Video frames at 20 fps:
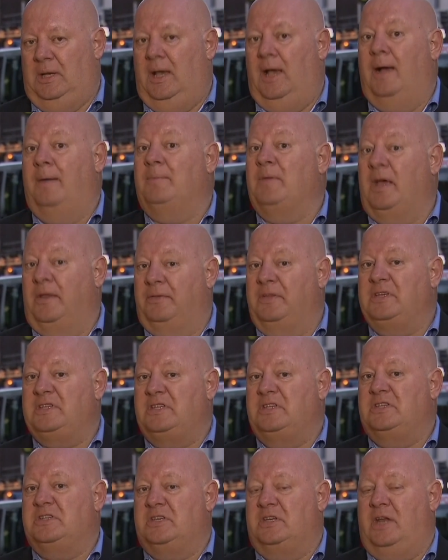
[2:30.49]
Um, and
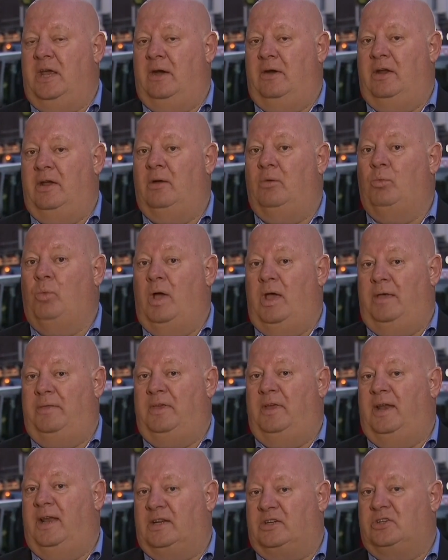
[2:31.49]
this is an area where
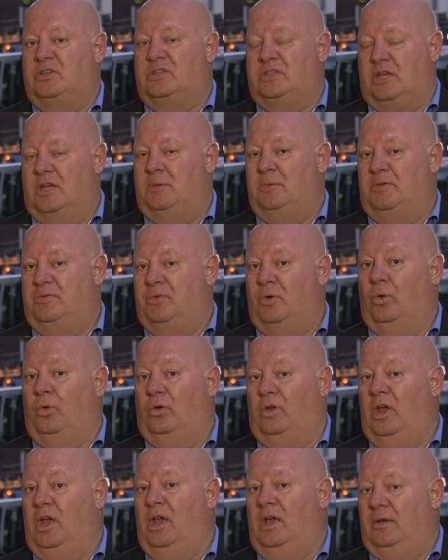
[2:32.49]
the election is going to be
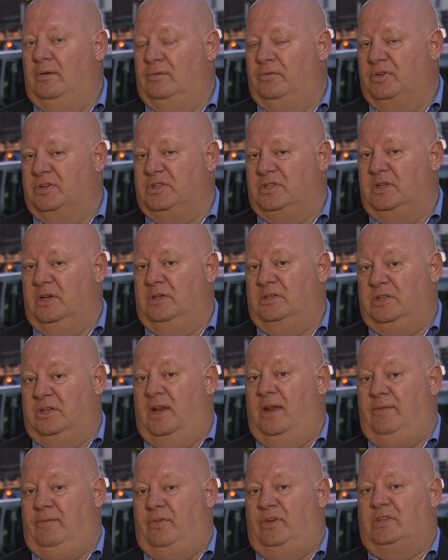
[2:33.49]
fought. And for
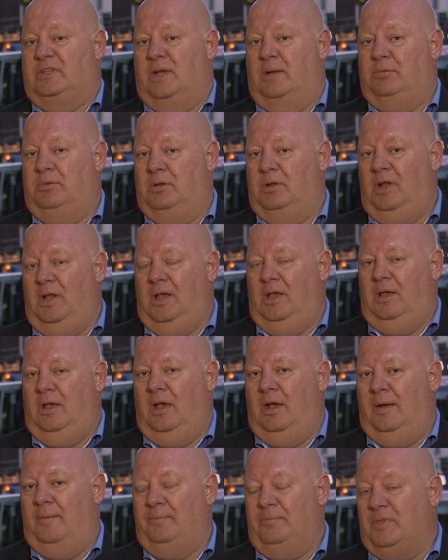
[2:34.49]
tonight, for example,
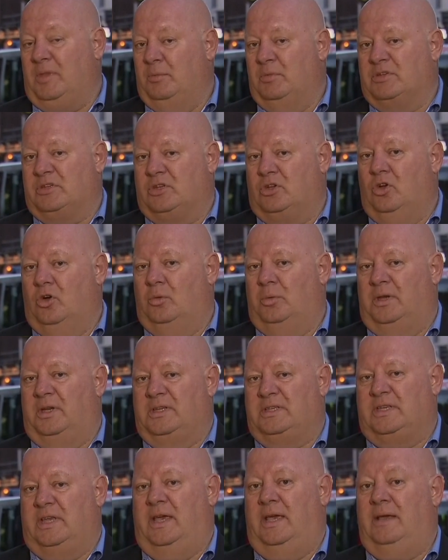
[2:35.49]
um, Mr Corbyn
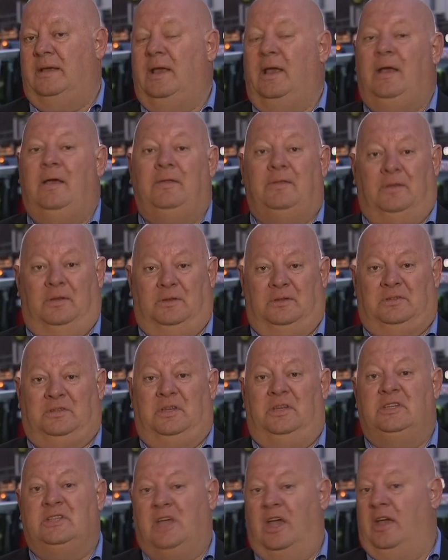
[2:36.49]
is saying that
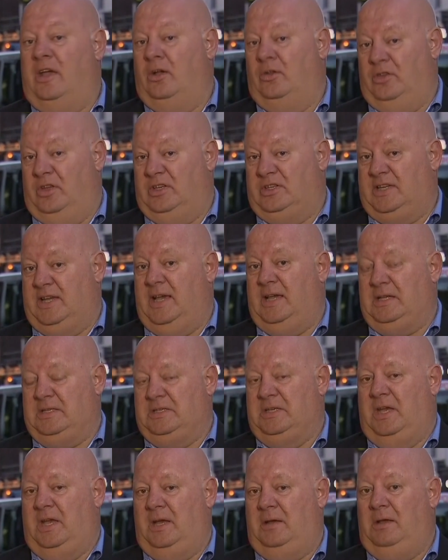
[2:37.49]
he's going on the attack,
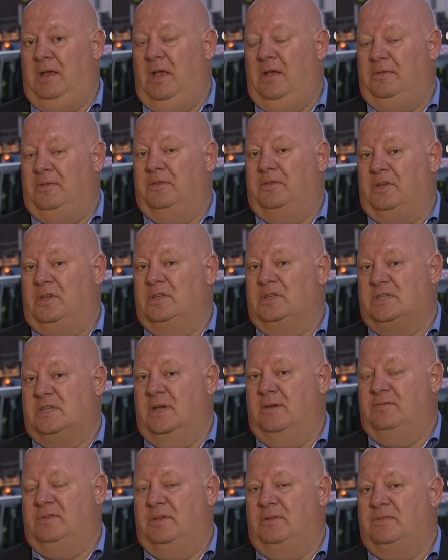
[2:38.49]
saying that the
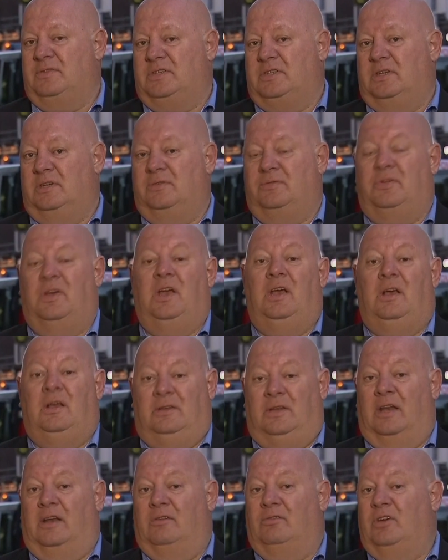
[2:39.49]
Conservatives have
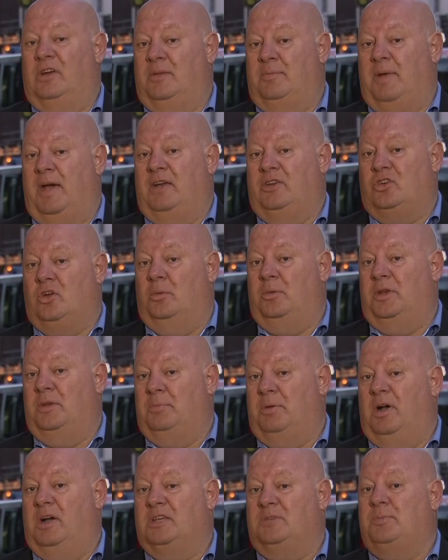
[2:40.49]
done a really bad job in the
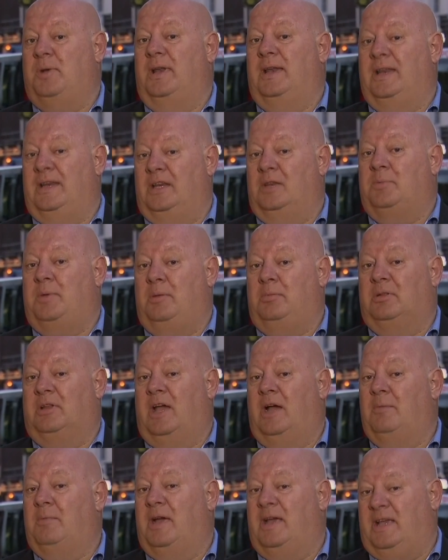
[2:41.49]
past by letting the people
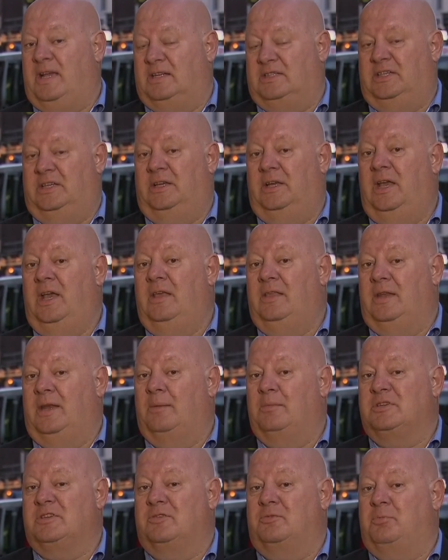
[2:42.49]
down by cutting the
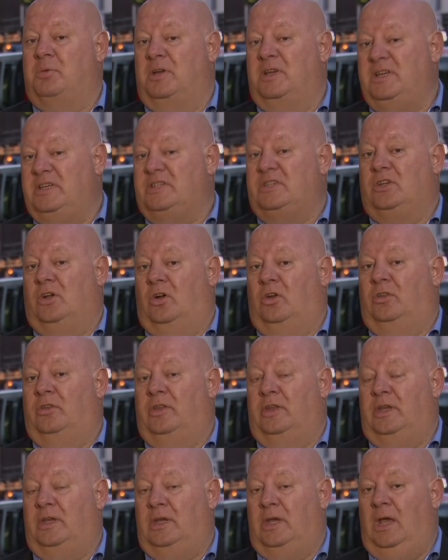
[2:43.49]
numbers of police on
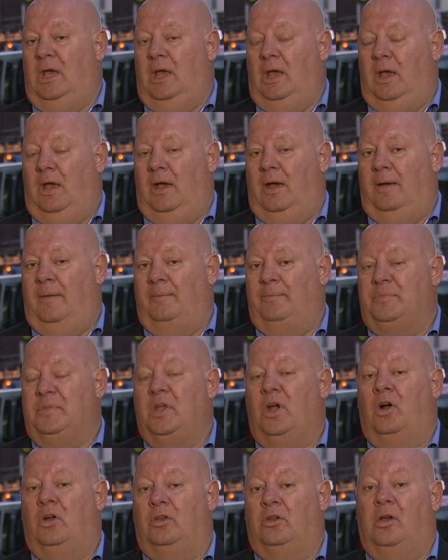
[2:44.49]
the um,
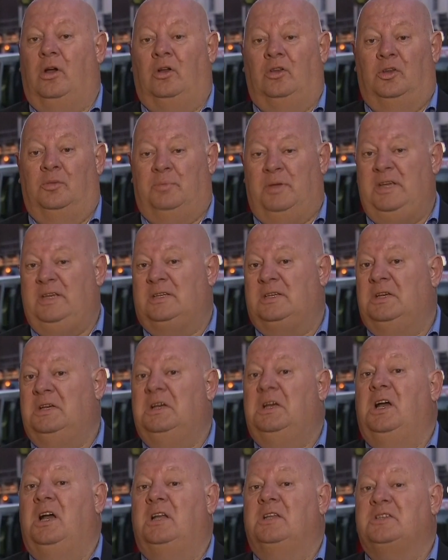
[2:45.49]
on, on the beat.
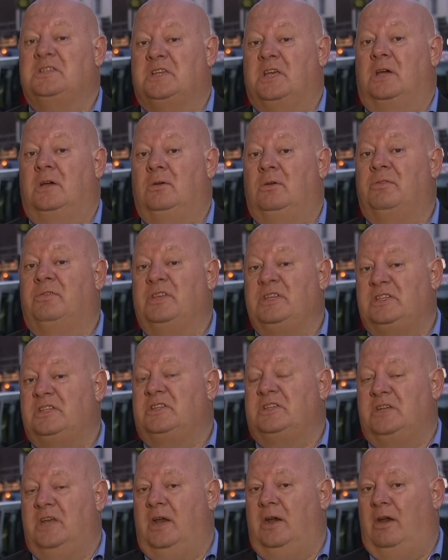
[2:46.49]
And so this
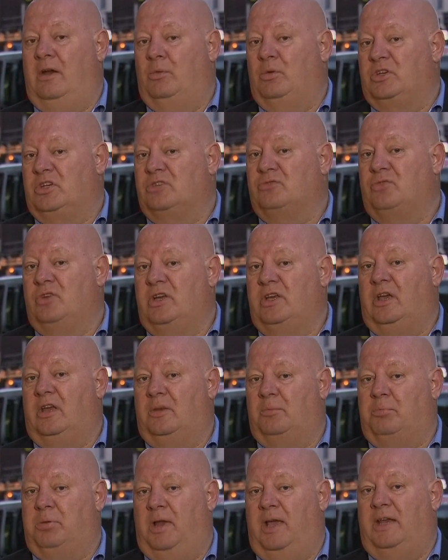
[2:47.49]
is an area which is really going
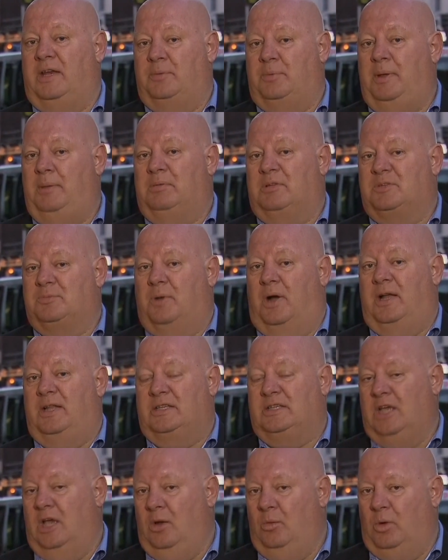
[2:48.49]
to play into people's
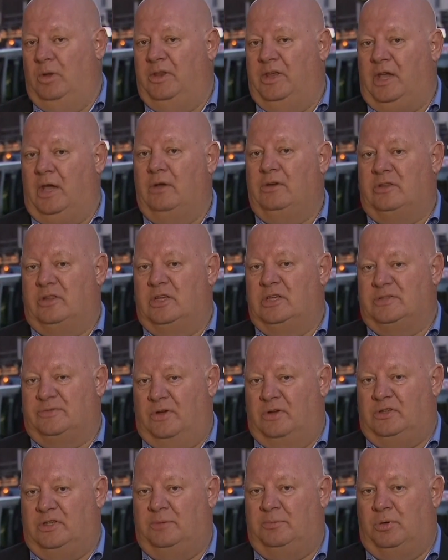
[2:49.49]
minds when they go into those
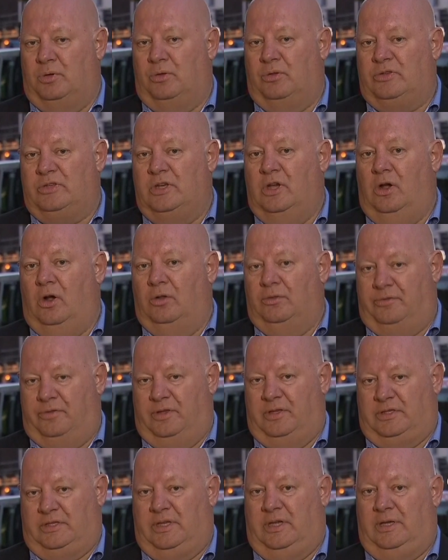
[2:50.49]
voting booths on
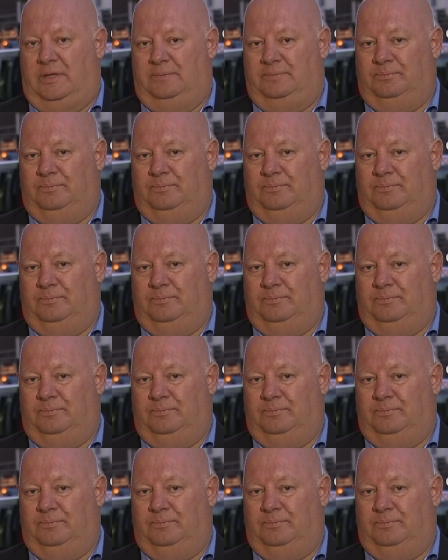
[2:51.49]
Thursday.